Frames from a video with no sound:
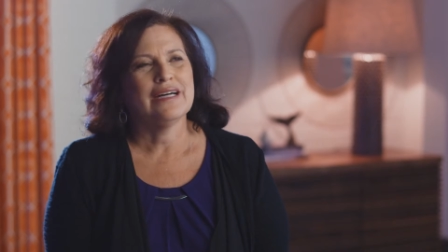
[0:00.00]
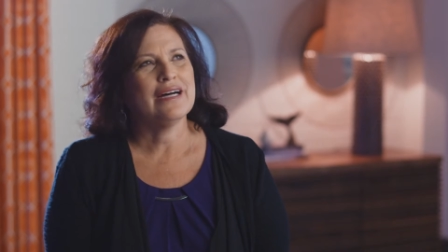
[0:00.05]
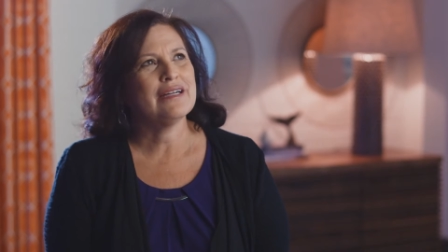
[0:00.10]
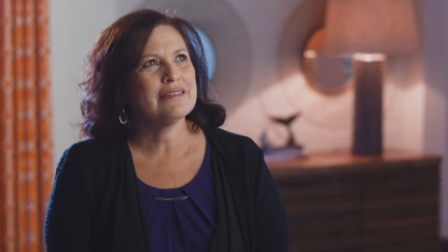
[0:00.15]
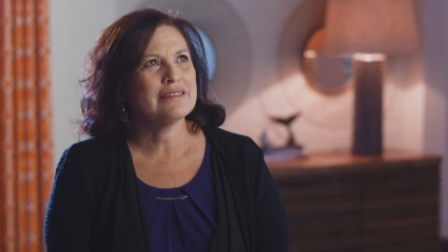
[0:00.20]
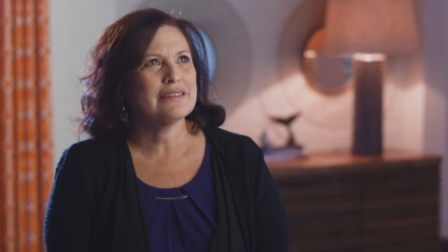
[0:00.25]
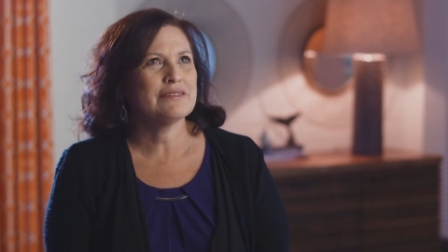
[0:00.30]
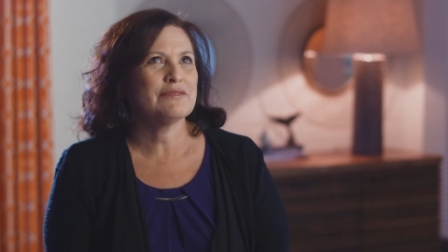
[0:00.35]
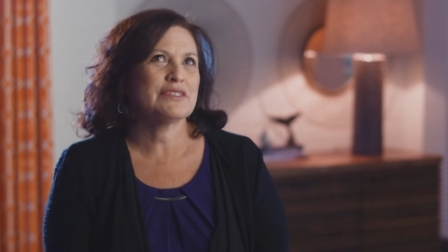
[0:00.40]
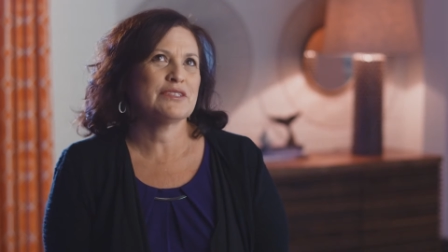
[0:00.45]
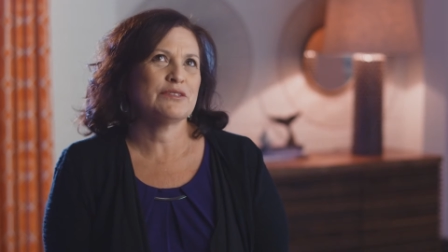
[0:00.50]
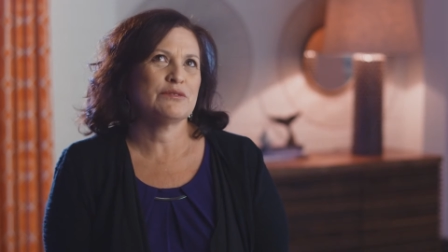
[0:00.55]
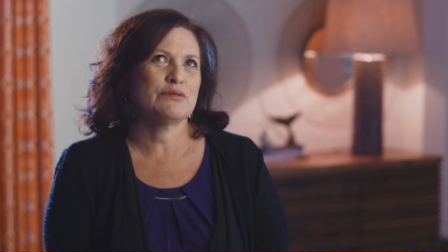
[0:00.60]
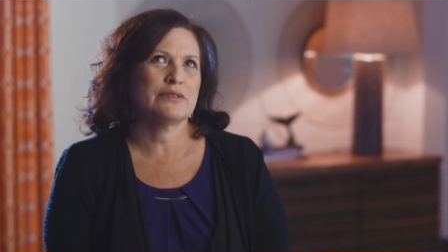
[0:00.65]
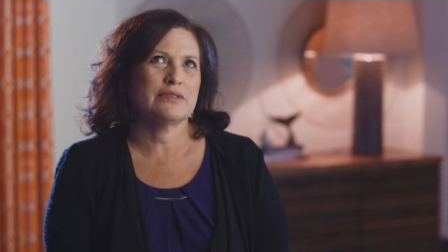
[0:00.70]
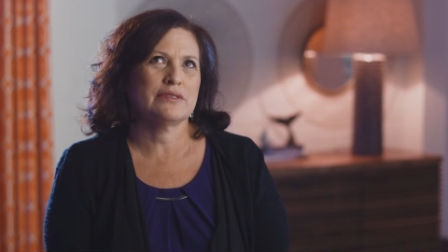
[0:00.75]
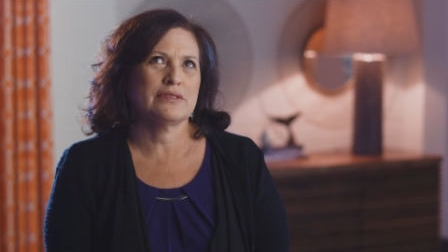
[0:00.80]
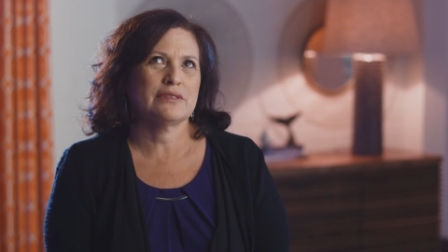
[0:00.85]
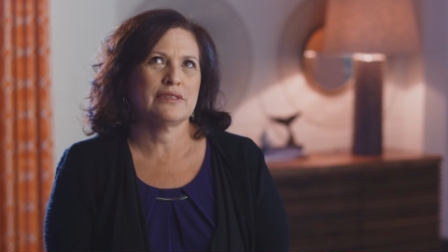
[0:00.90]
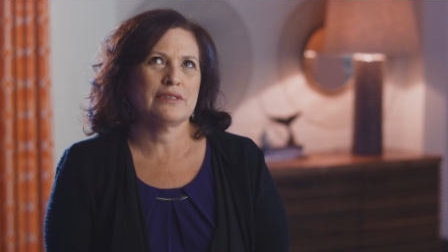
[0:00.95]
I don't even know
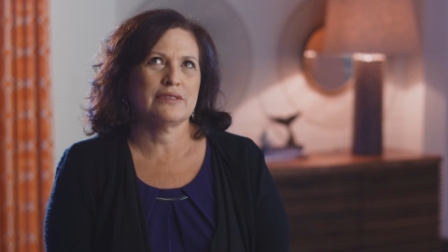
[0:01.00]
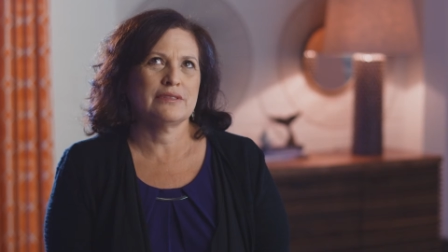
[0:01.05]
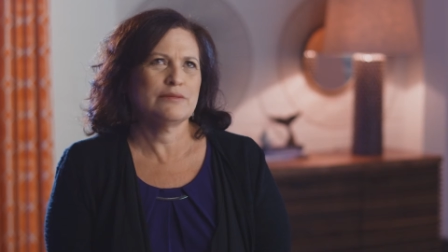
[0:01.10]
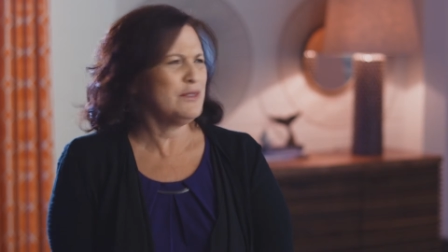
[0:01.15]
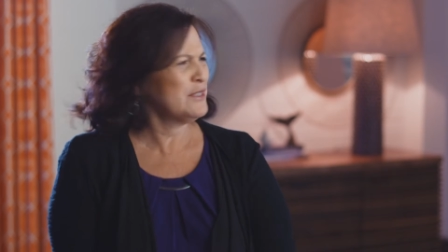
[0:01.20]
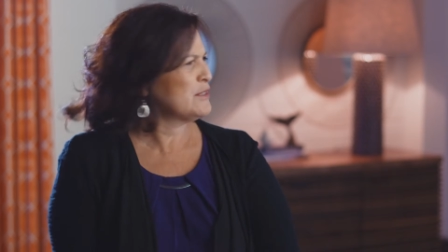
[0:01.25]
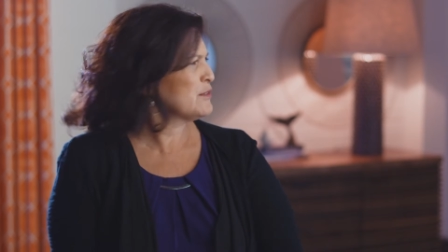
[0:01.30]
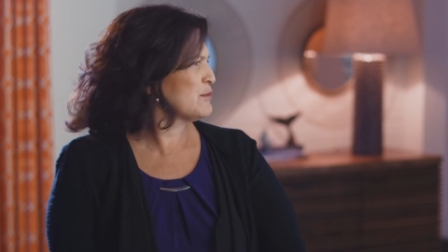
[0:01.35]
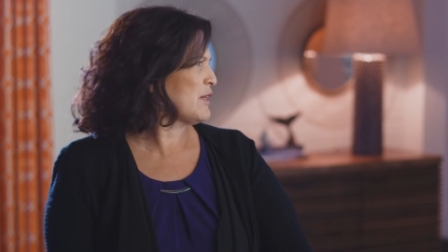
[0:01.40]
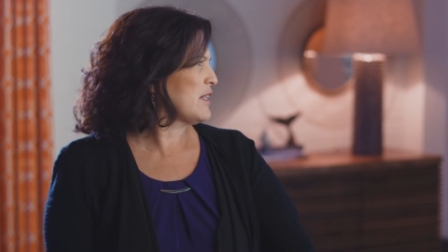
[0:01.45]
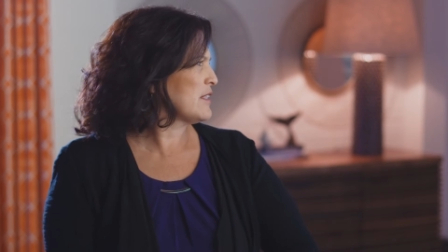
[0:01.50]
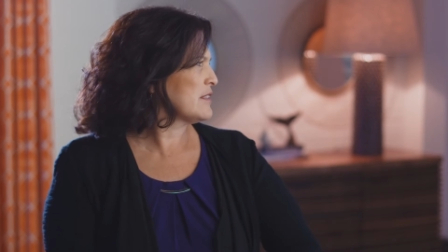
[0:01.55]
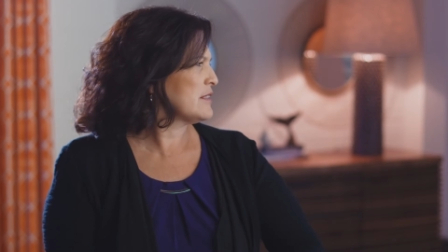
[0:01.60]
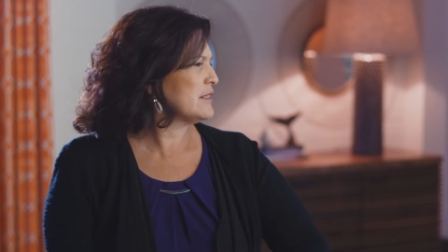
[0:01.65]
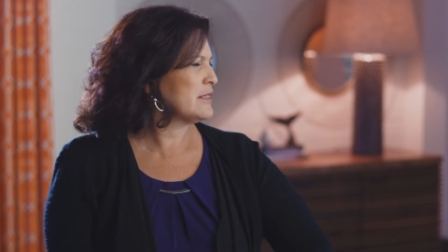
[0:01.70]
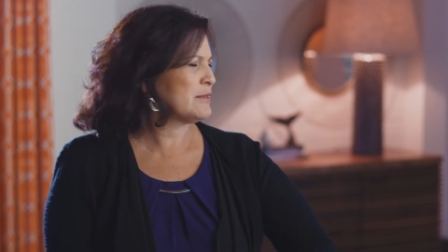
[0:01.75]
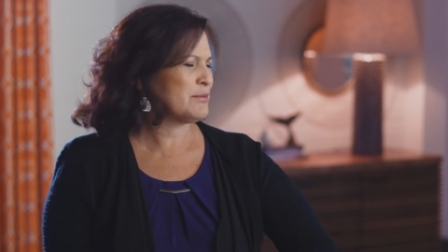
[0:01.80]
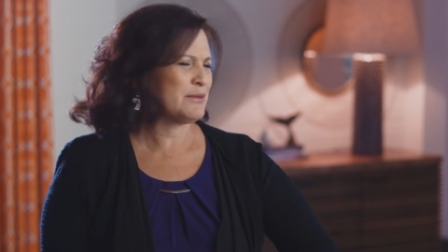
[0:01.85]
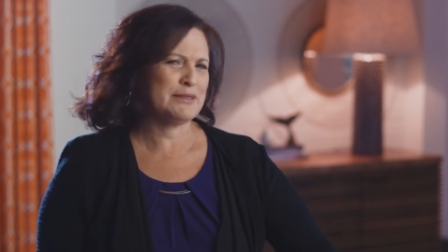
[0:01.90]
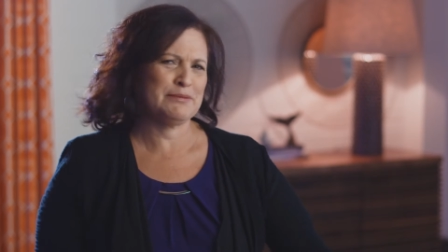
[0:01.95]
where to start. Where is Raj?
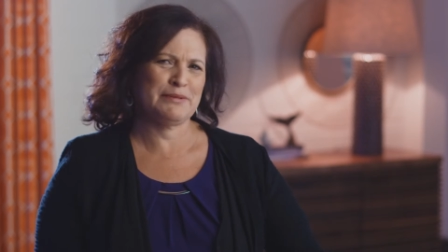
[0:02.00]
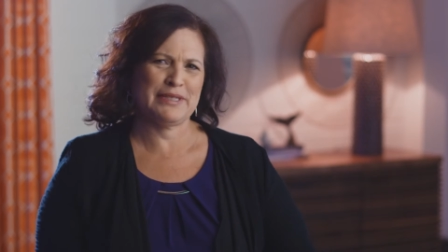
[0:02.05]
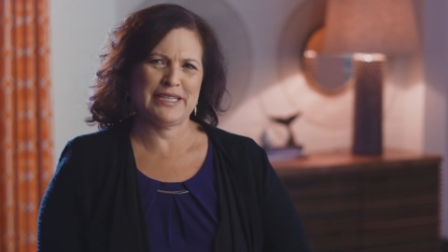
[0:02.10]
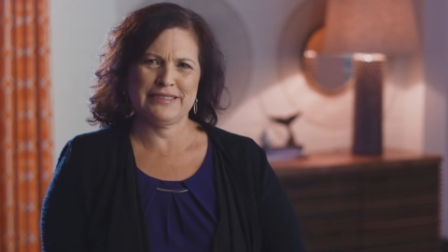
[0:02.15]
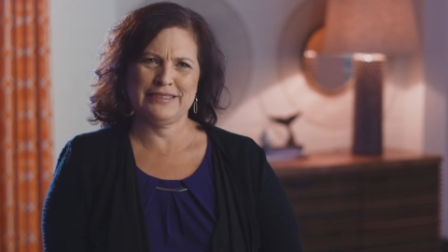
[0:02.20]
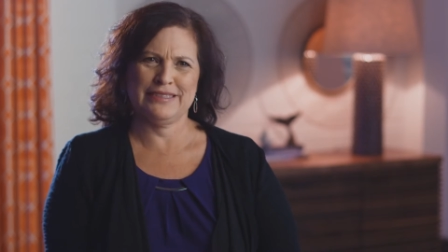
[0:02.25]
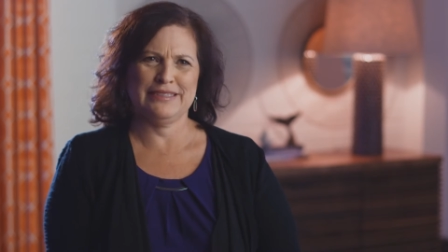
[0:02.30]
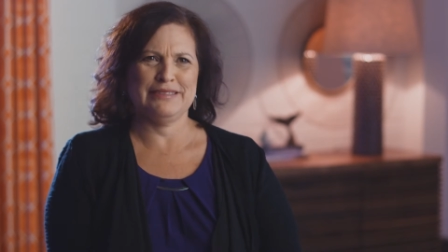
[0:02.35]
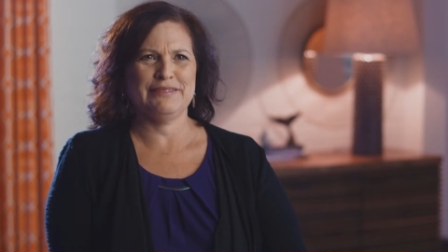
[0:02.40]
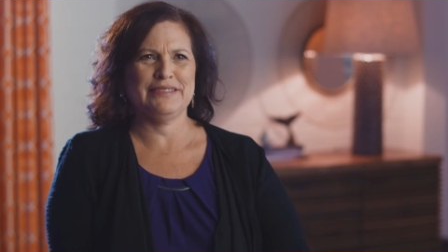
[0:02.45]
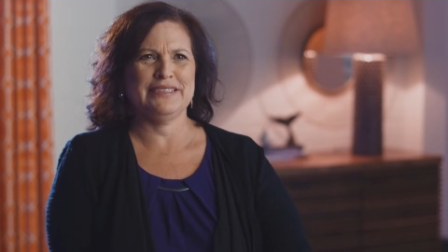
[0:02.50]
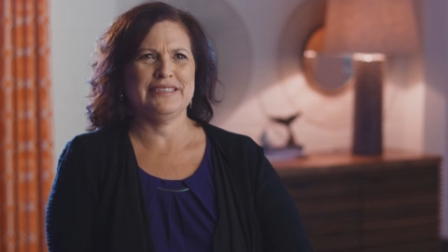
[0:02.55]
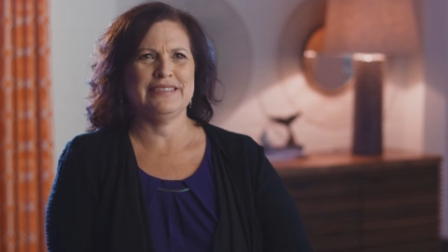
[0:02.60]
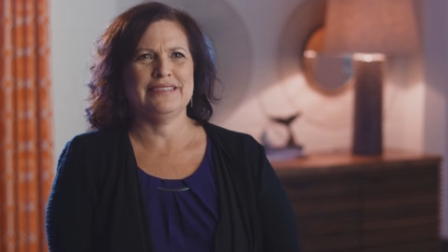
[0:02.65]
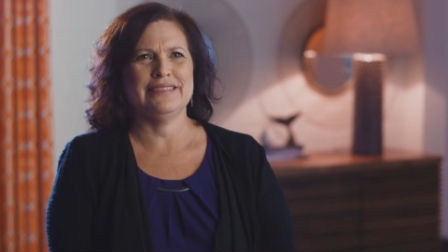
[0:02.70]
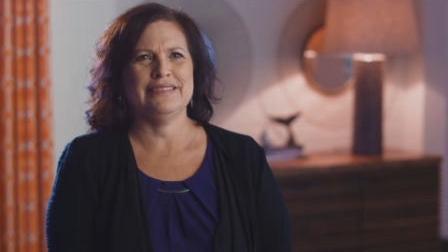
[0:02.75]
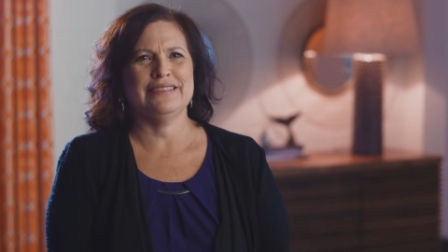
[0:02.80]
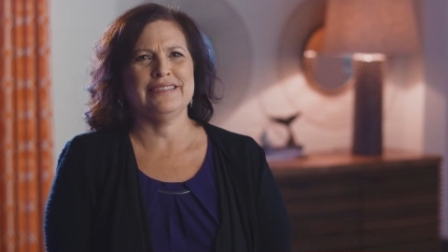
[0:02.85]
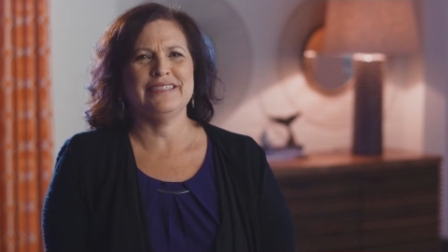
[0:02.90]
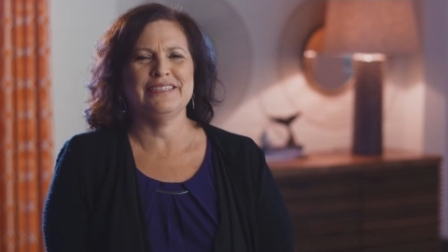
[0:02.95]
He's supposed to be asking
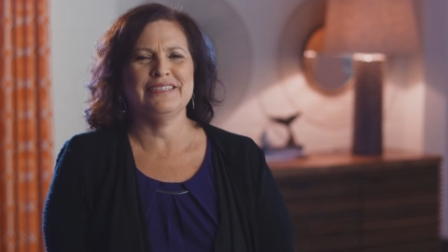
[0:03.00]
questions.